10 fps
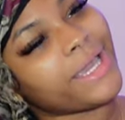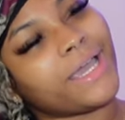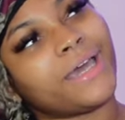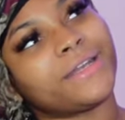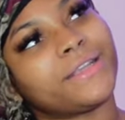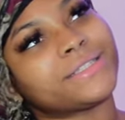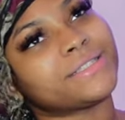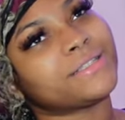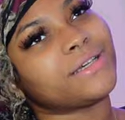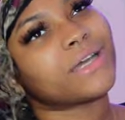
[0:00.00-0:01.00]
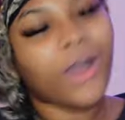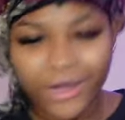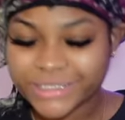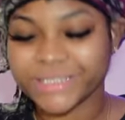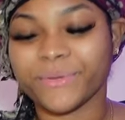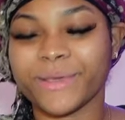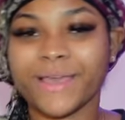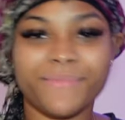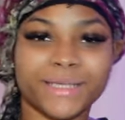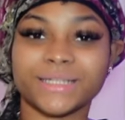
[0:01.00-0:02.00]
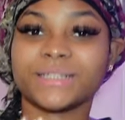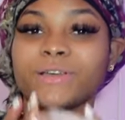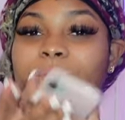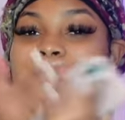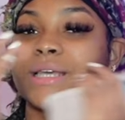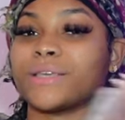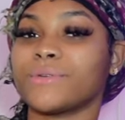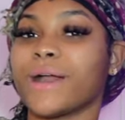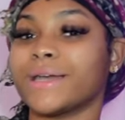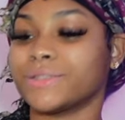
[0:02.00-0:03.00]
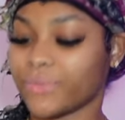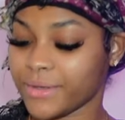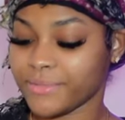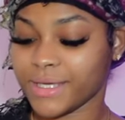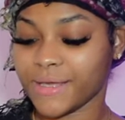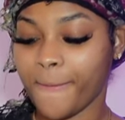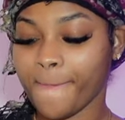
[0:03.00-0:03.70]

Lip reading: And this is a concert weekend, basically, so I want to take you guys with me.